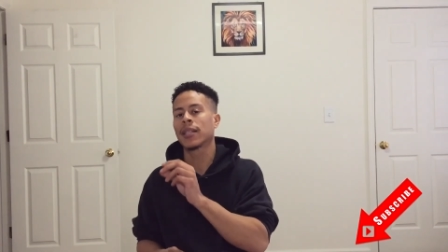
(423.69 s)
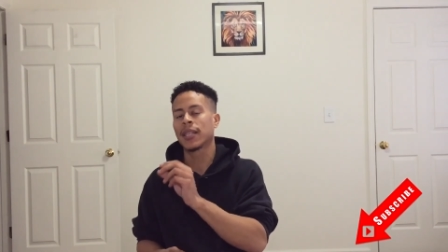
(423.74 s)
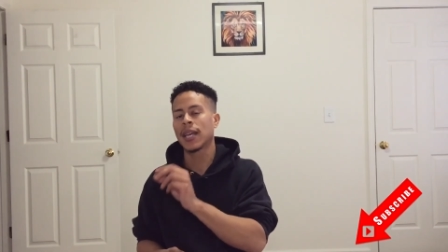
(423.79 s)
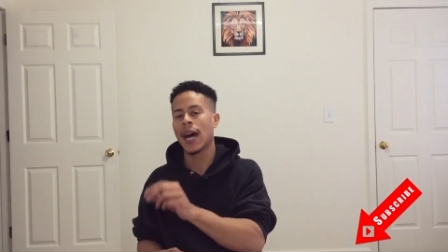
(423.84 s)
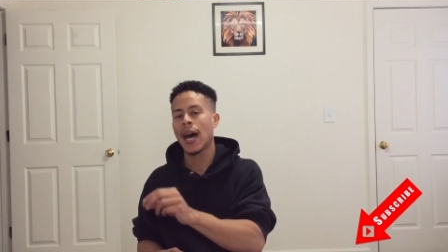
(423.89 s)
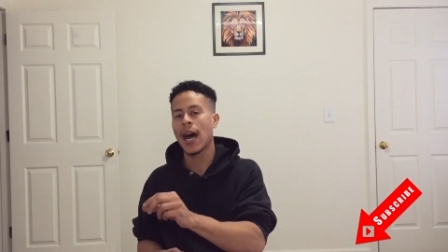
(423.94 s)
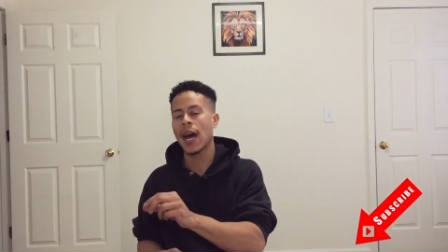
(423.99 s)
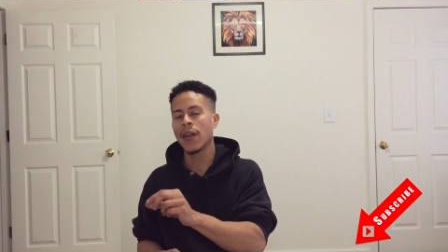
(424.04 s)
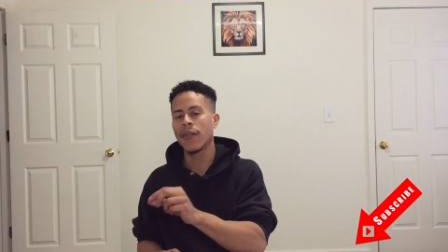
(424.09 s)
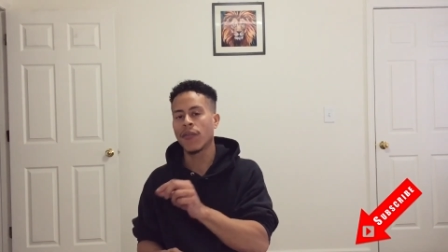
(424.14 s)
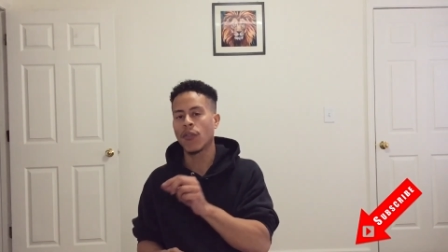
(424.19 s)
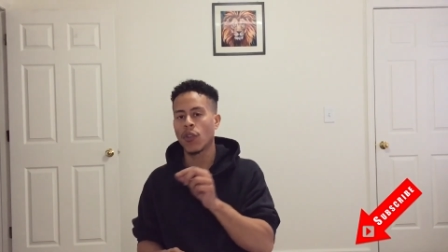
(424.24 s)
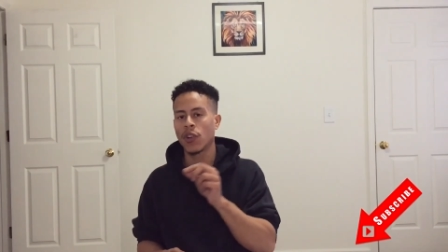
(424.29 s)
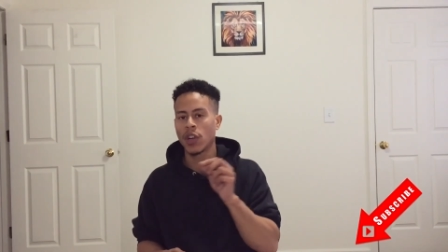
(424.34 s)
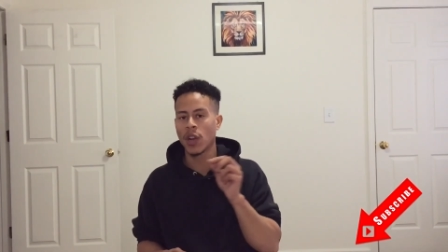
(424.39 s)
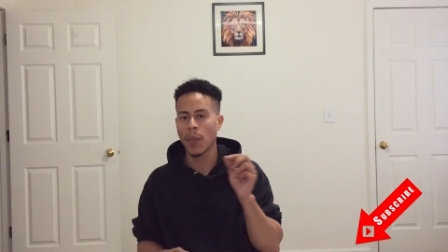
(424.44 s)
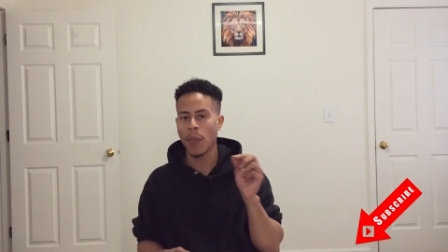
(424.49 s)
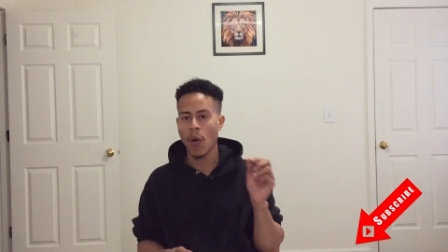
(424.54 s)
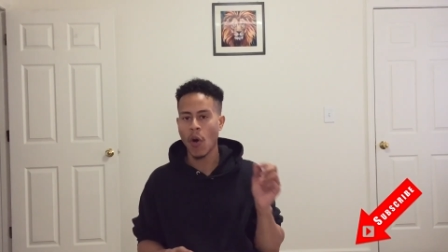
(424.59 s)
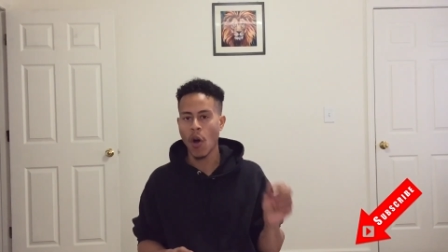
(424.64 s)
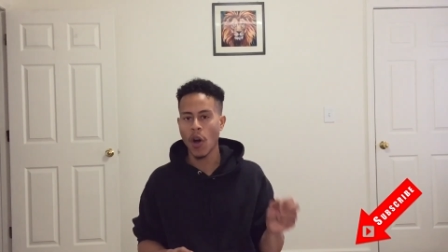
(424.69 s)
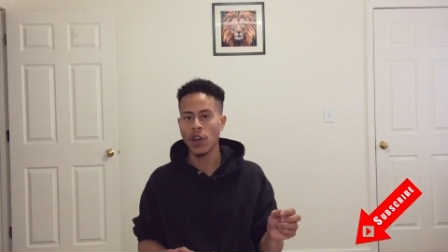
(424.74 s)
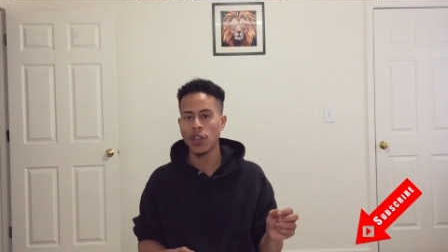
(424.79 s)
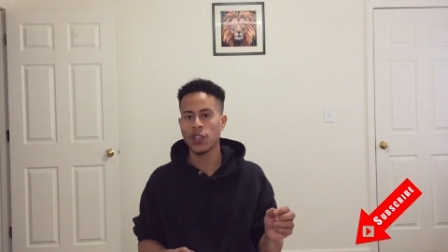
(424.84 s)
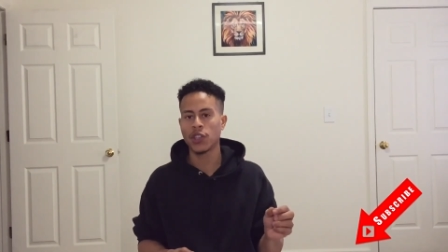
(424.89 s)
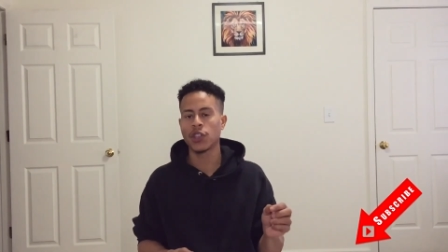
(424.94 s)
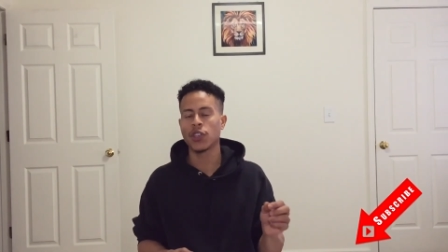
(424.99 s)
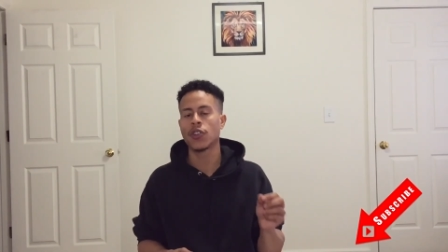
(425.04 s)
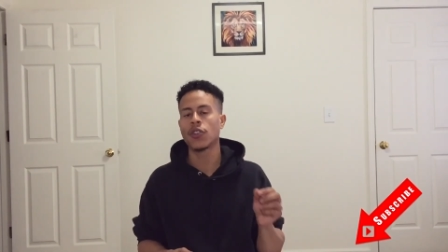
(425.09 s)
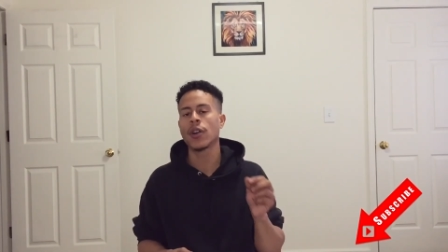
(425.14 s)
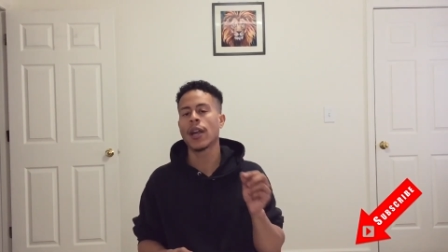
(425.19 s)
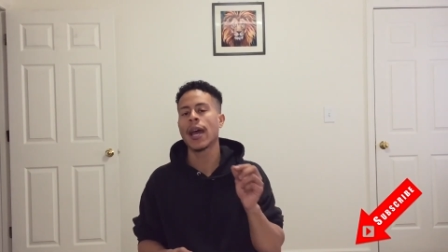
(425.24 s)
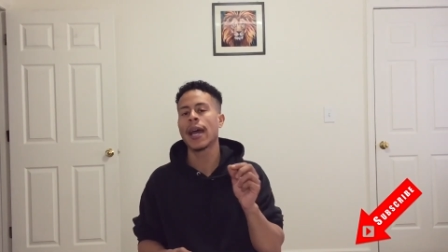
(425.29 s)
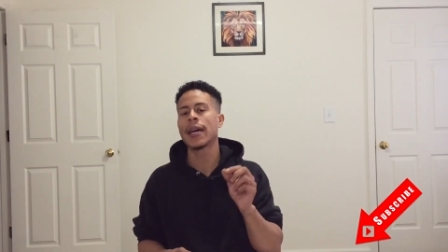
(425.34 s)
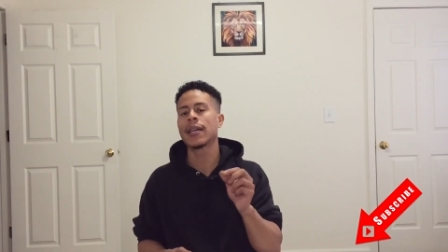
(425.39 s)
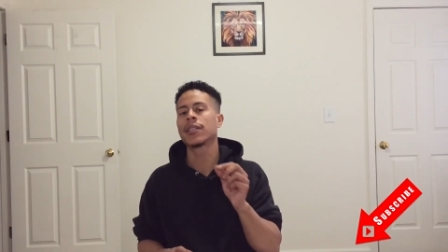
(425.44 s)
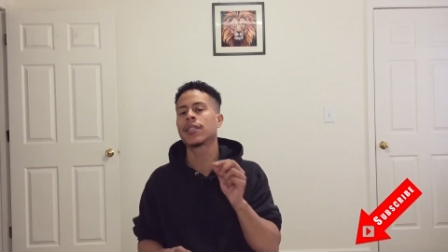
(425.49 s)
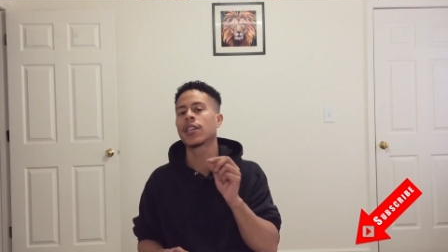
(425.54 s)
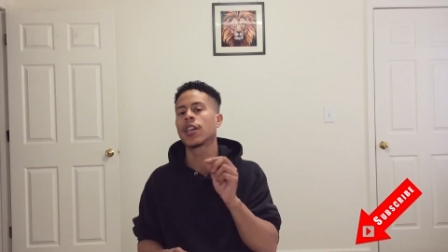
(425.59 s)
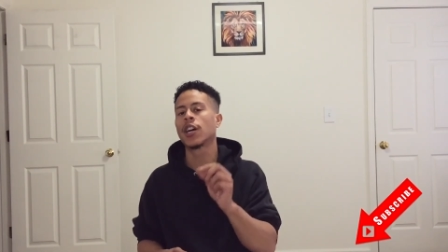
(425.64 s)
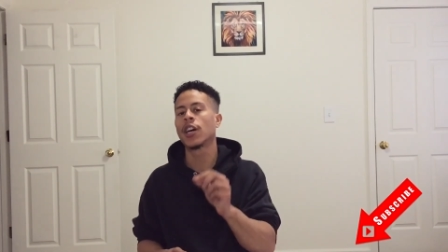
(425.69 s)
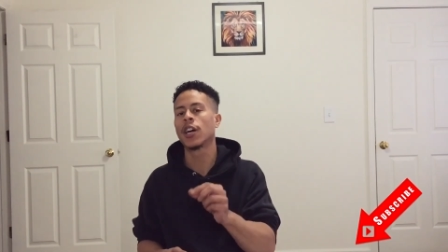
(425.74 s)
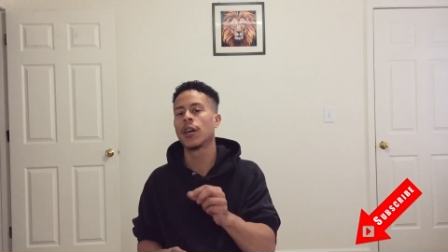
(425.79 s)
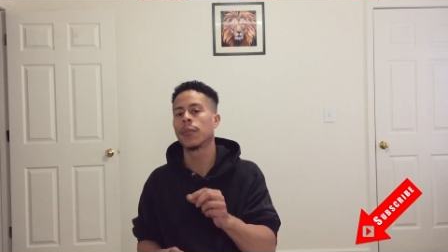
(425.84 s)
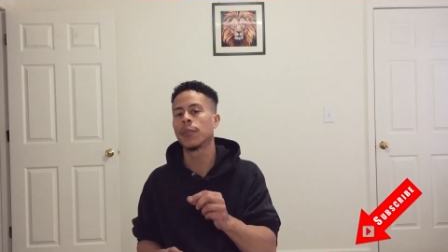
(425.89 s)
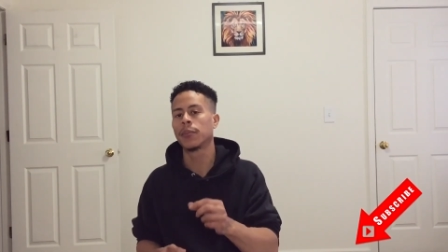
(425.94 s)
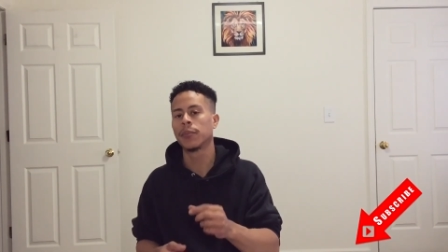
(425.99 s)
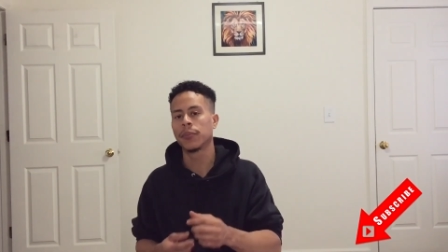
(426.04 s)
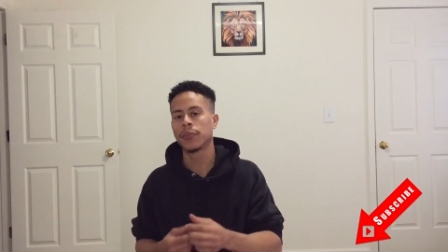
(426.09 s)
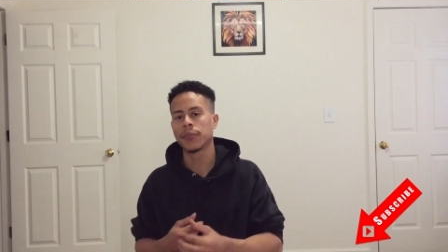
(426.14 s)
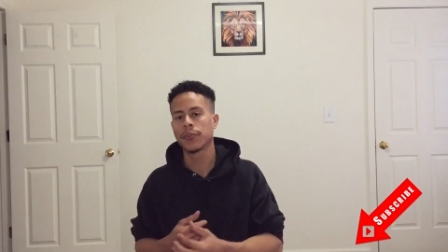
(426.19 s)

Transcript: time for departure has come.